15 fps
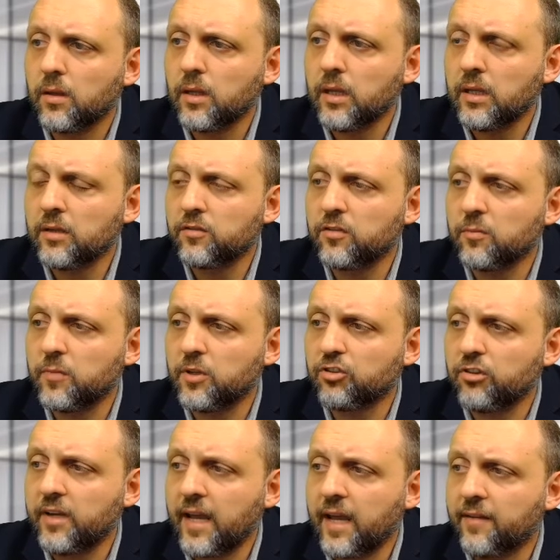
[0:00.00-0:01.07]
in a
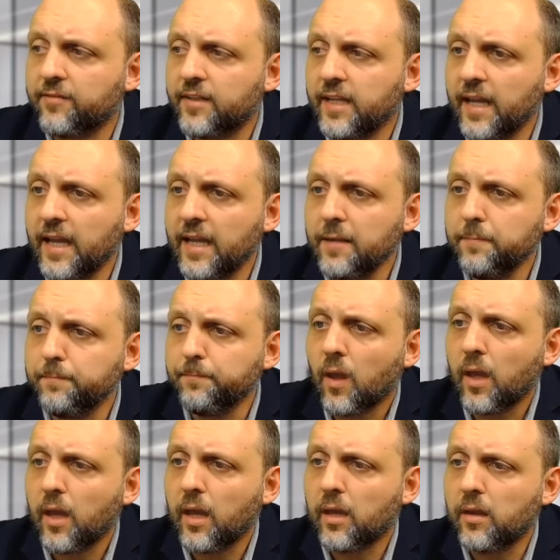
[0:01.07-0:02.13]
submission to FDA,
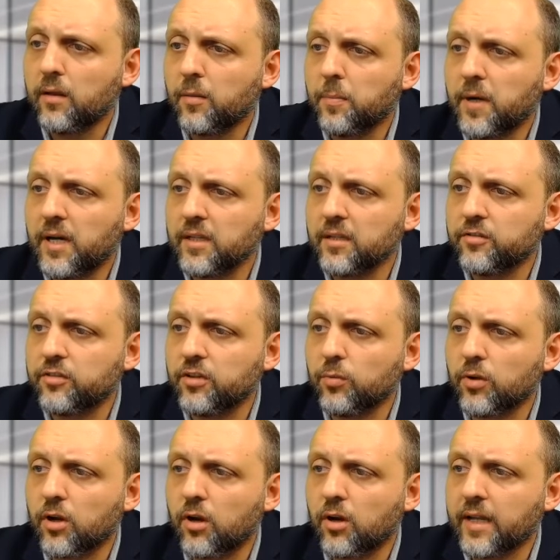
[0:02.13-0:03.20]
and the policy
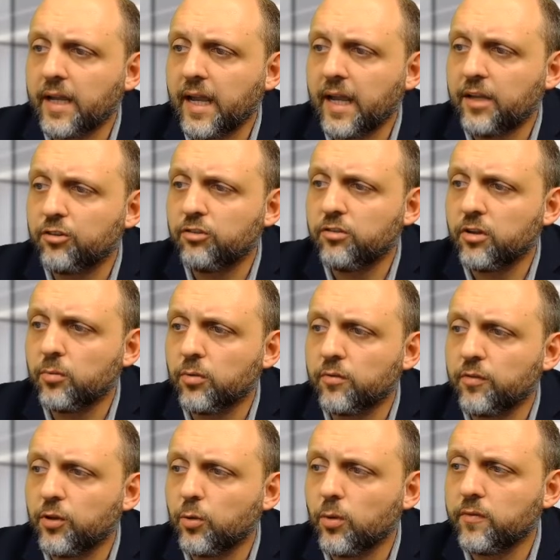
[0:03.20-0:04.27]
regarding agency
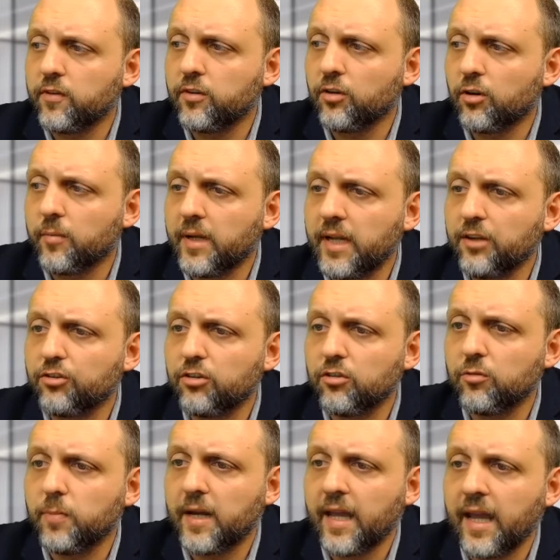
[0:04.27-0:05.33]
review of determinations
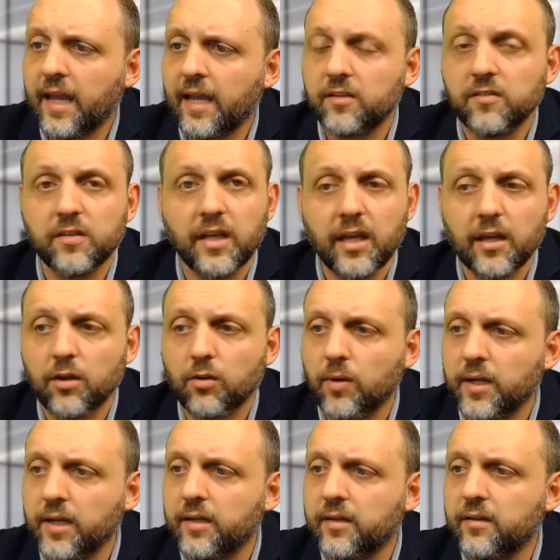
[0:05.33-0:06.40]
by ASCA
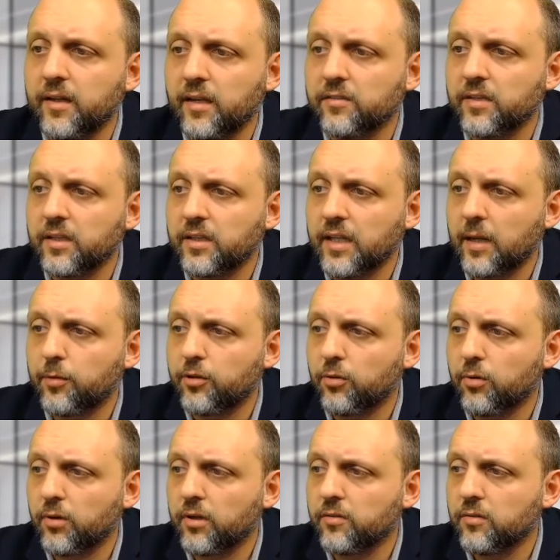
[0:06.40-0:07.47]
accredited testing
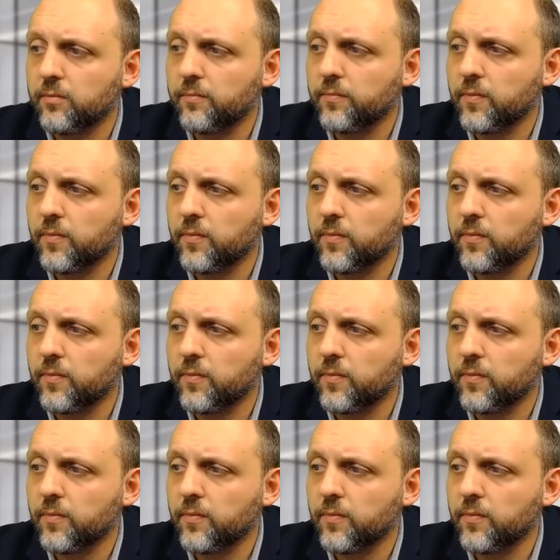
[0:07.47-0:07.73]
laboratories.